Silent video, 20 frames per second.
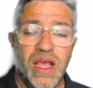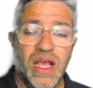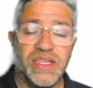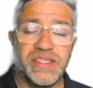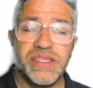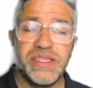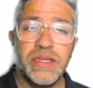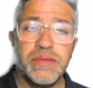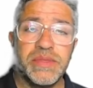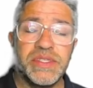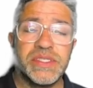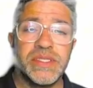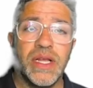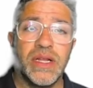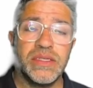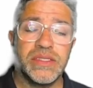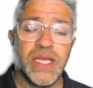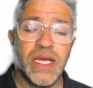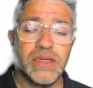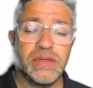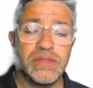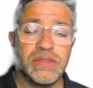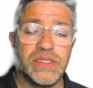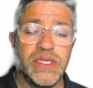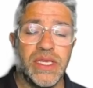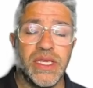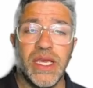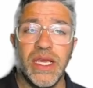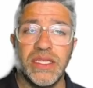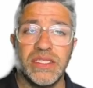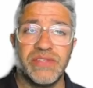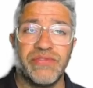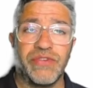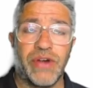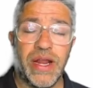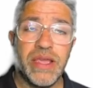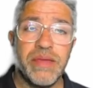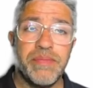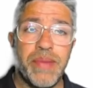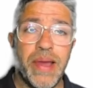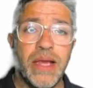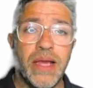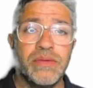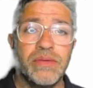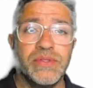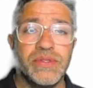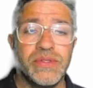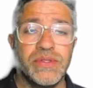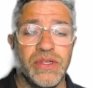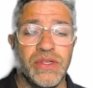A cinema sells adult tickets for £8